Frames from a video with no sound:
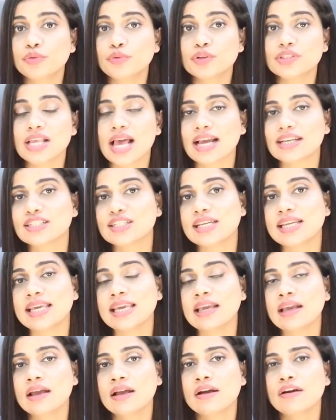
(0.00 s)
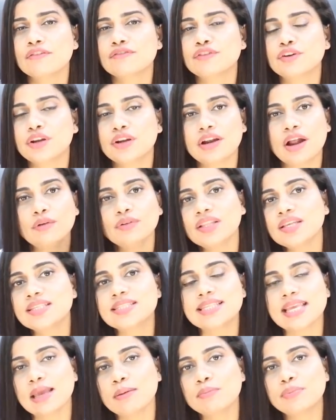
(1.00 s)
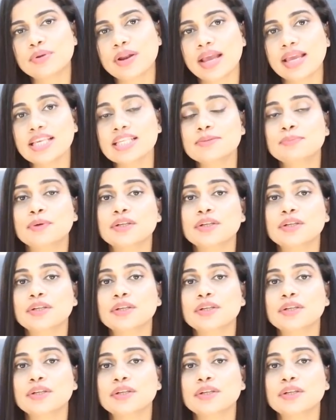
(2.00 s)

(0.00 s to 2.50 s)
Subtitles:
was actually for around the same price,